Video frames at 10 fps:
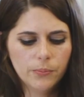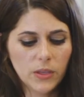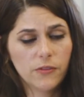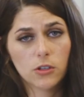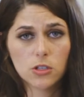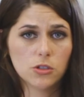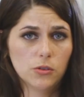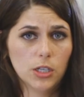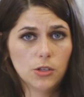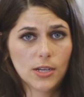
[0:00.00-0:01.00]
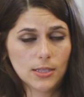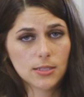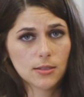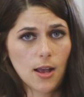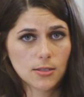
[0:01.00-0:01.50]
if you're a student, you take
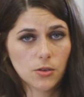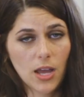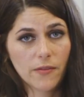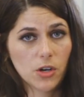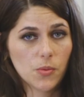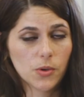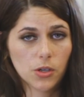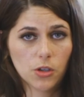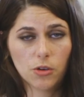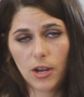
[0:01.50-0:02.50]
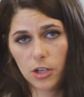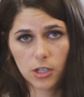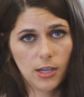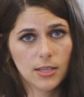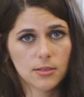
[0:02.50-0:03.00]
this class and don't have a notebook, you can write your
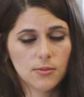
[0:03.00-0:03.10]
class